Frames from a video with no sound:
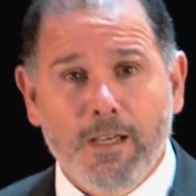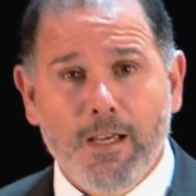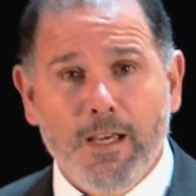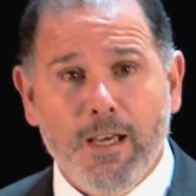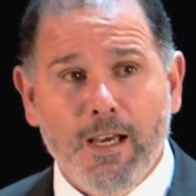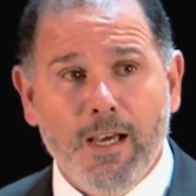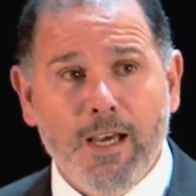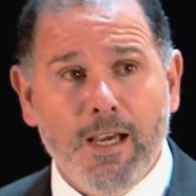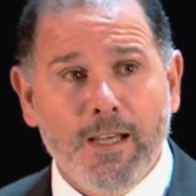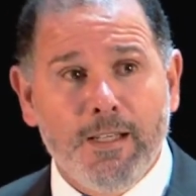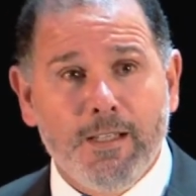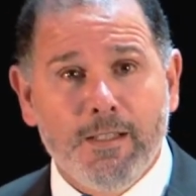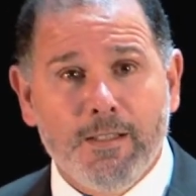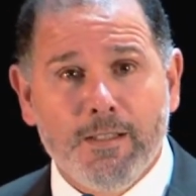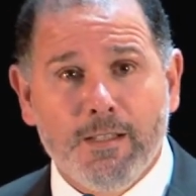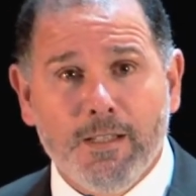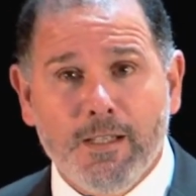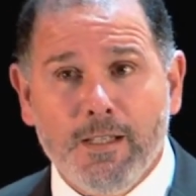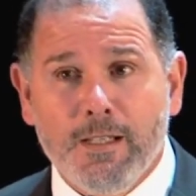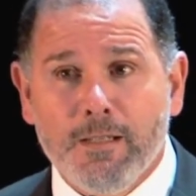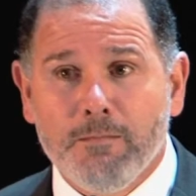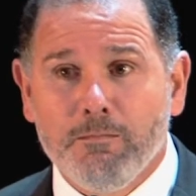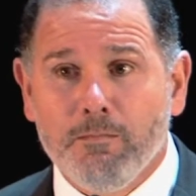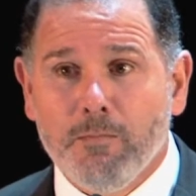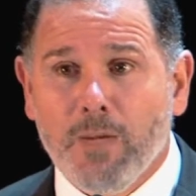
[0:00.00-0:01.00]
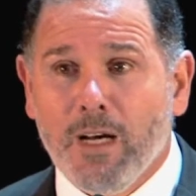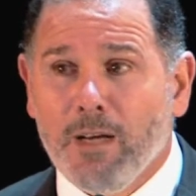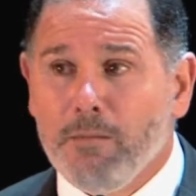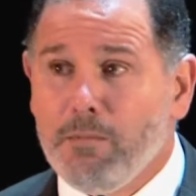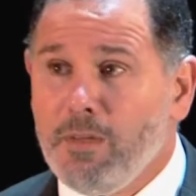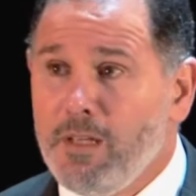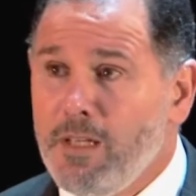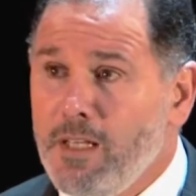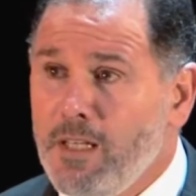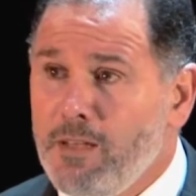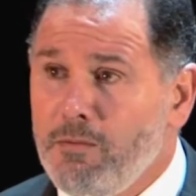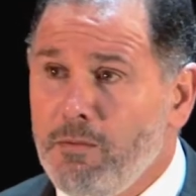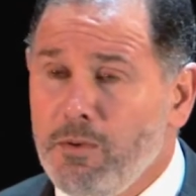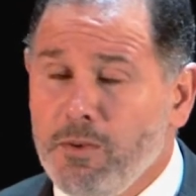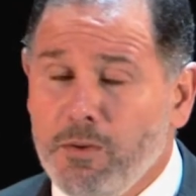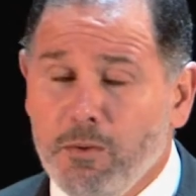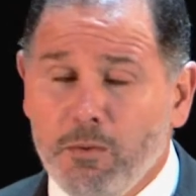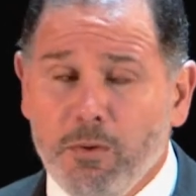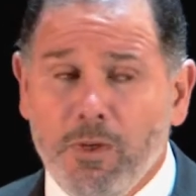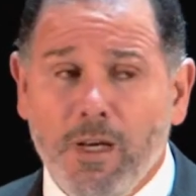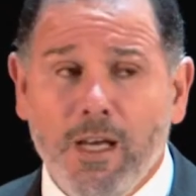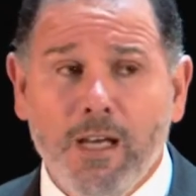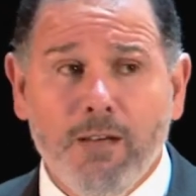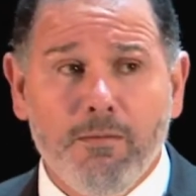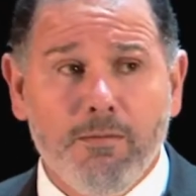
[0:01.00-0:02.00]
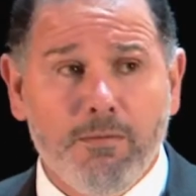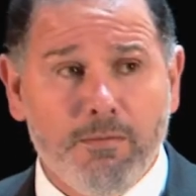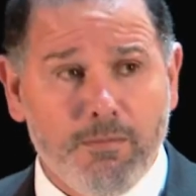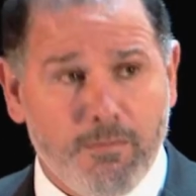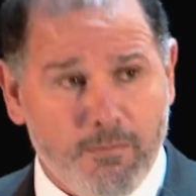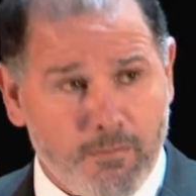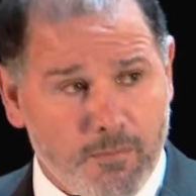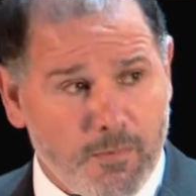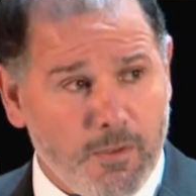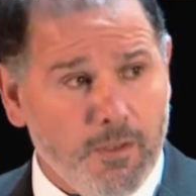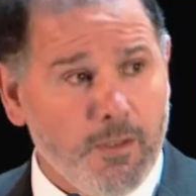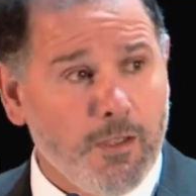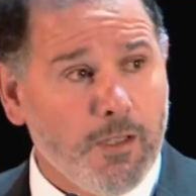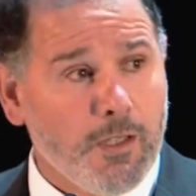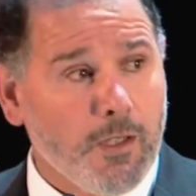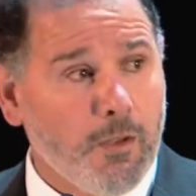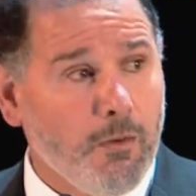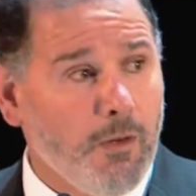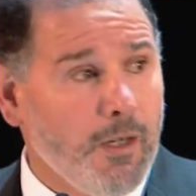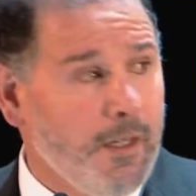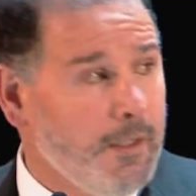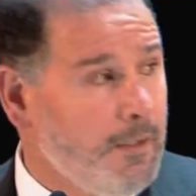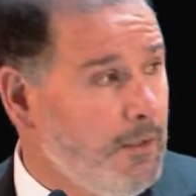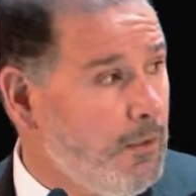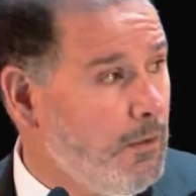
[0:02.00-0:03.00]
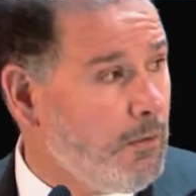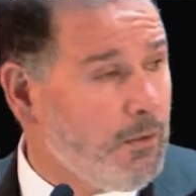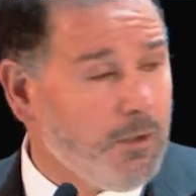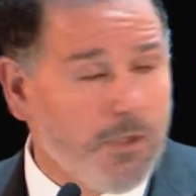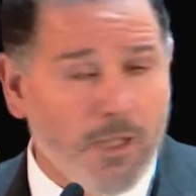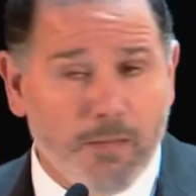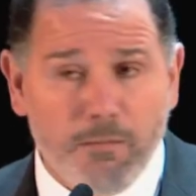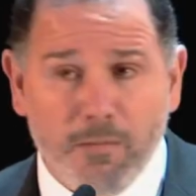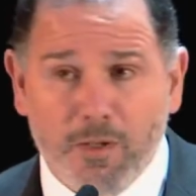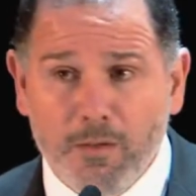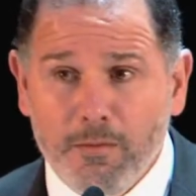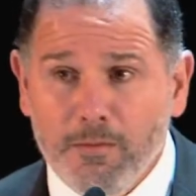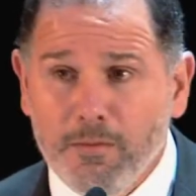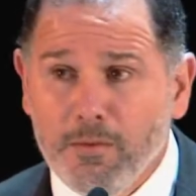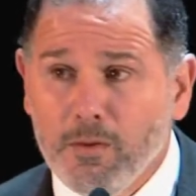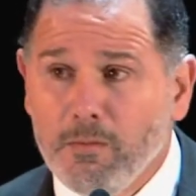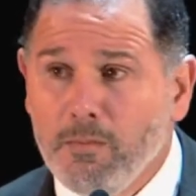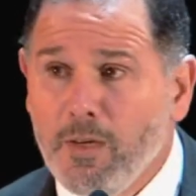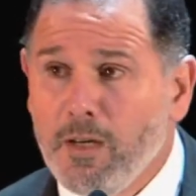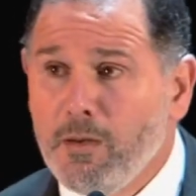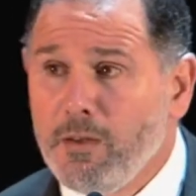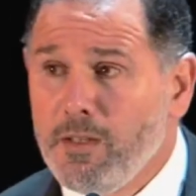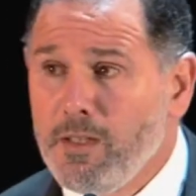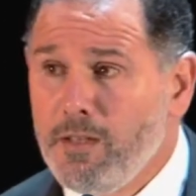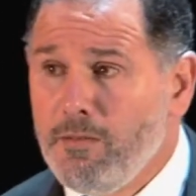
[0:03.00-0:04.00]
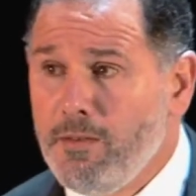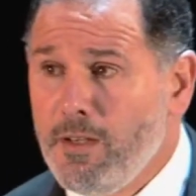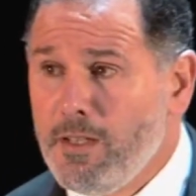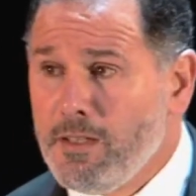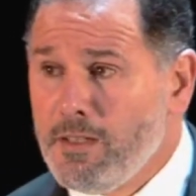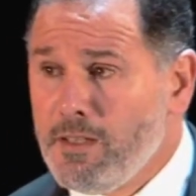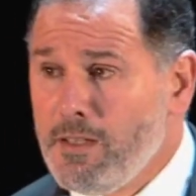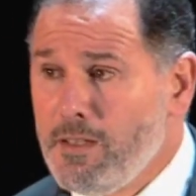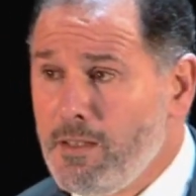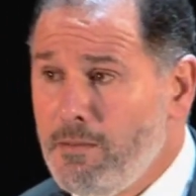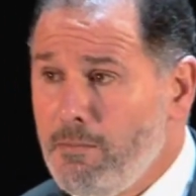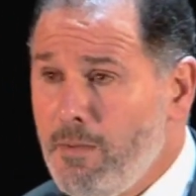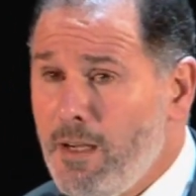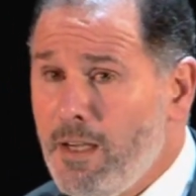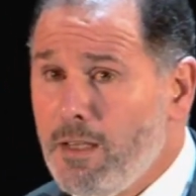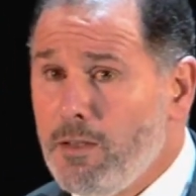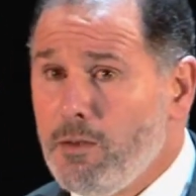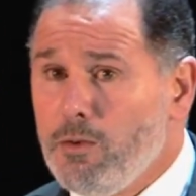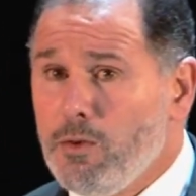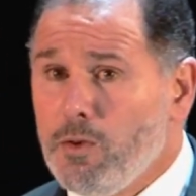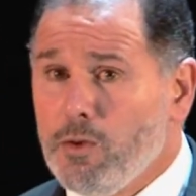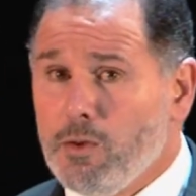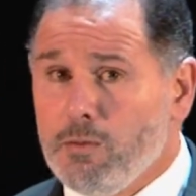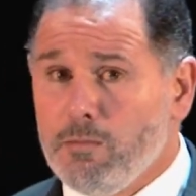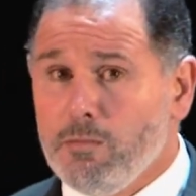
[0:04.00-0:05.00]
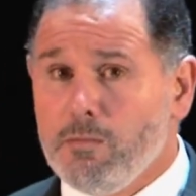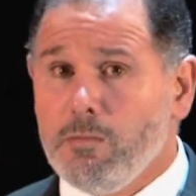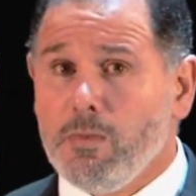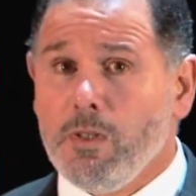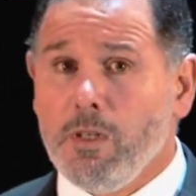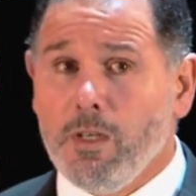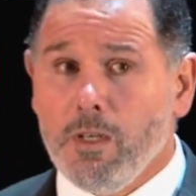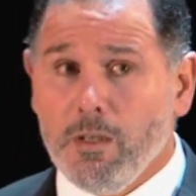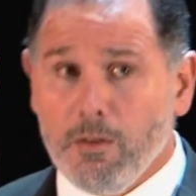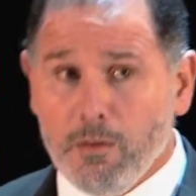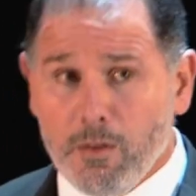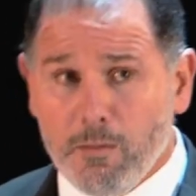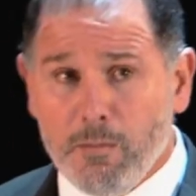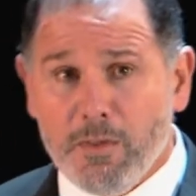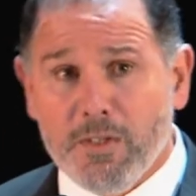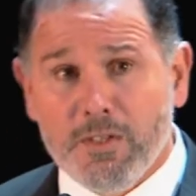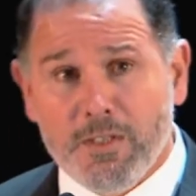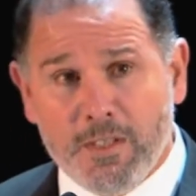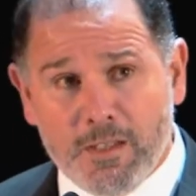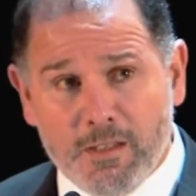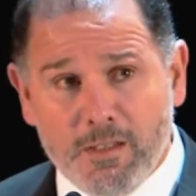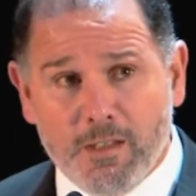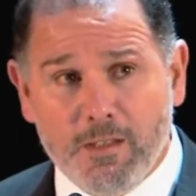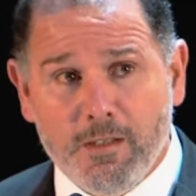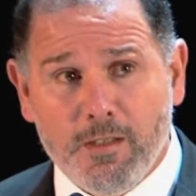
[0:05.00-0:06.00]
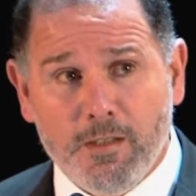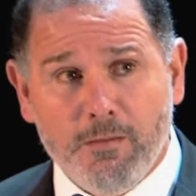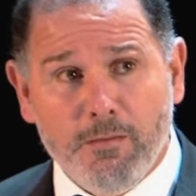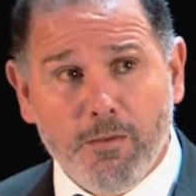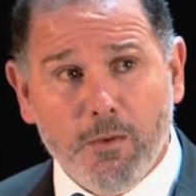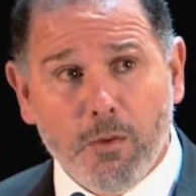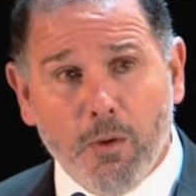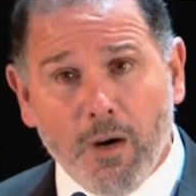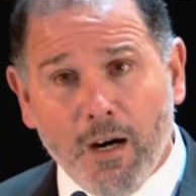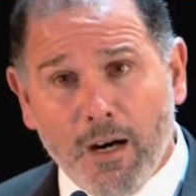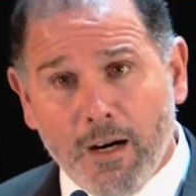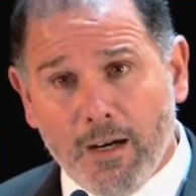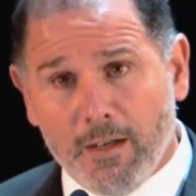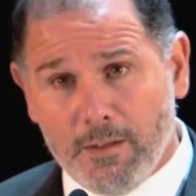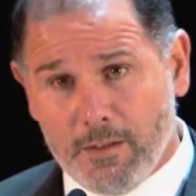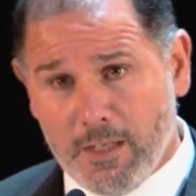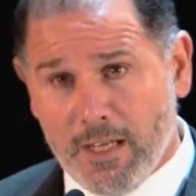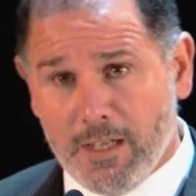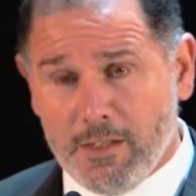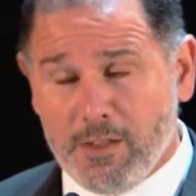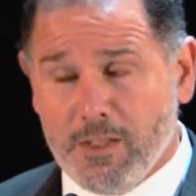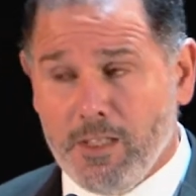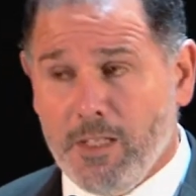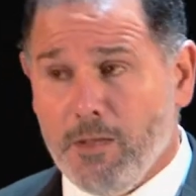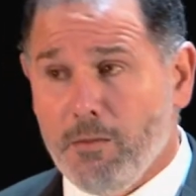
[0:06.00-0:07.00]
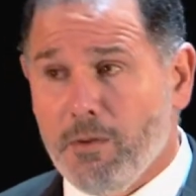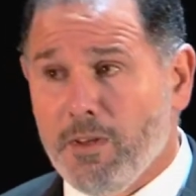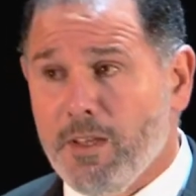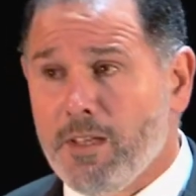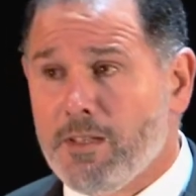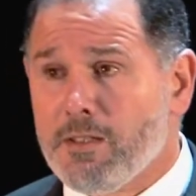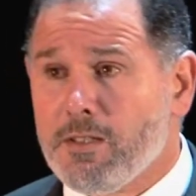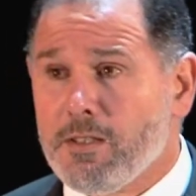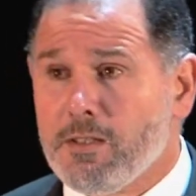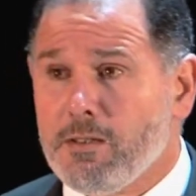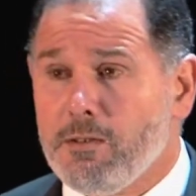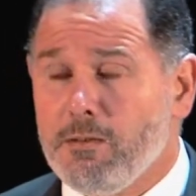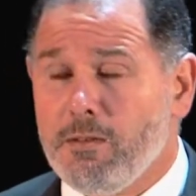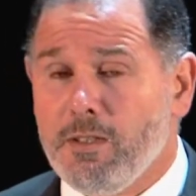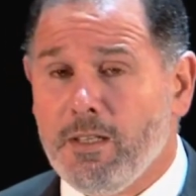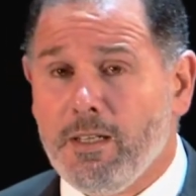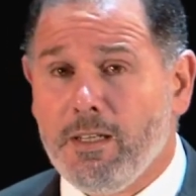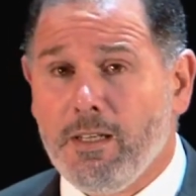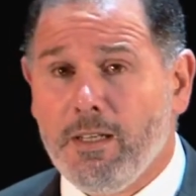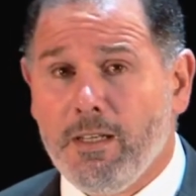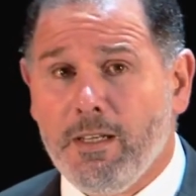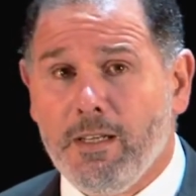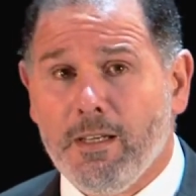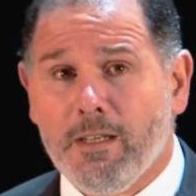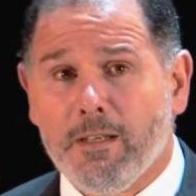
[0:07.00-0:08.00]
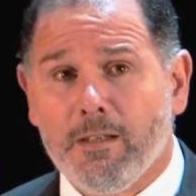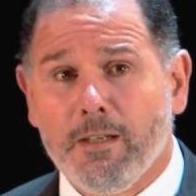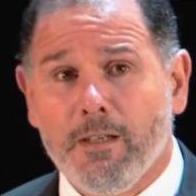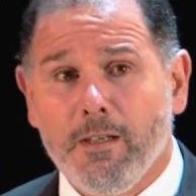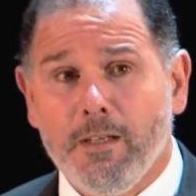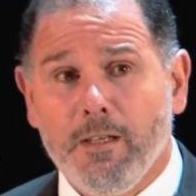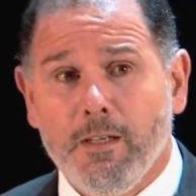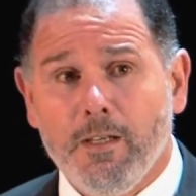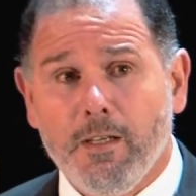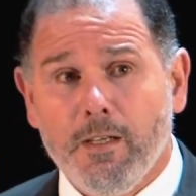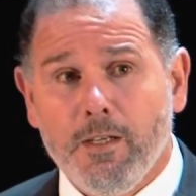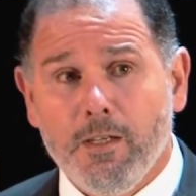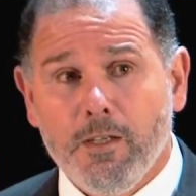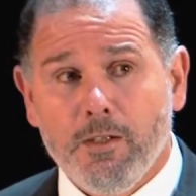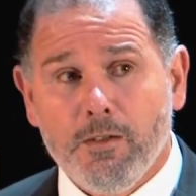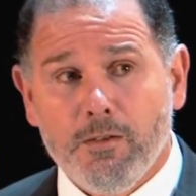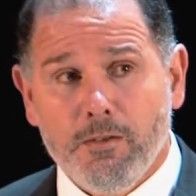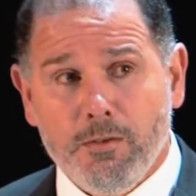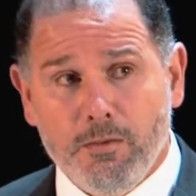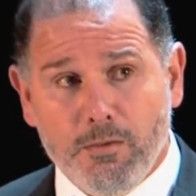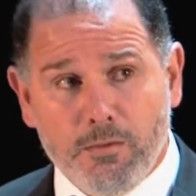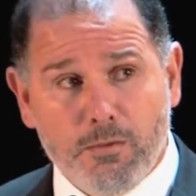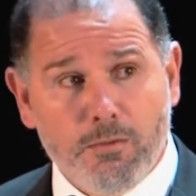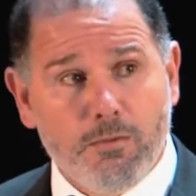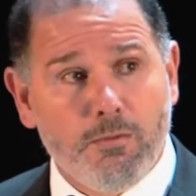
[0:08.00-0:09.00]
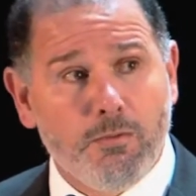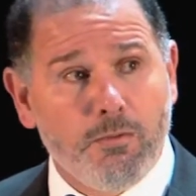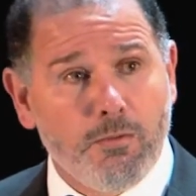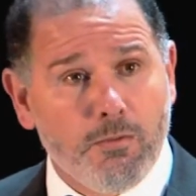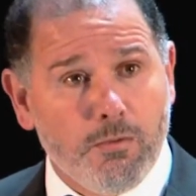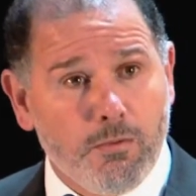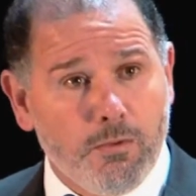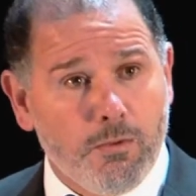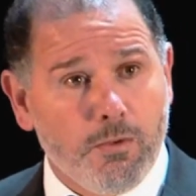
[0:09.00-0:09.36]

And I believe we do have quite a good number from our university back home, representative who are actually with us today here to